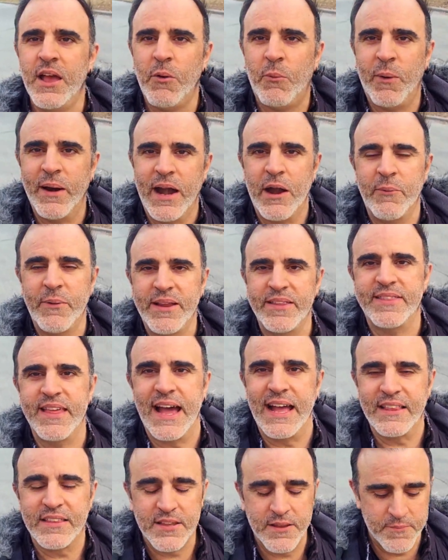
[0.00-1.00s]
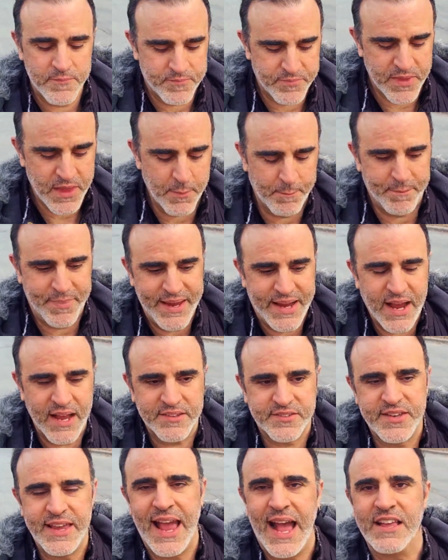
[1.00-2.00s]
read that, because
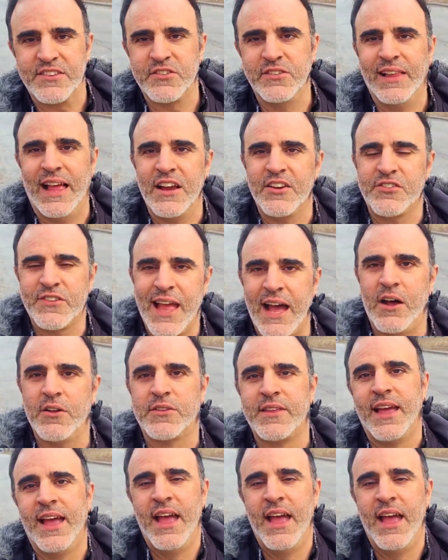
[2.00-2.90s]
he hasn't lashed out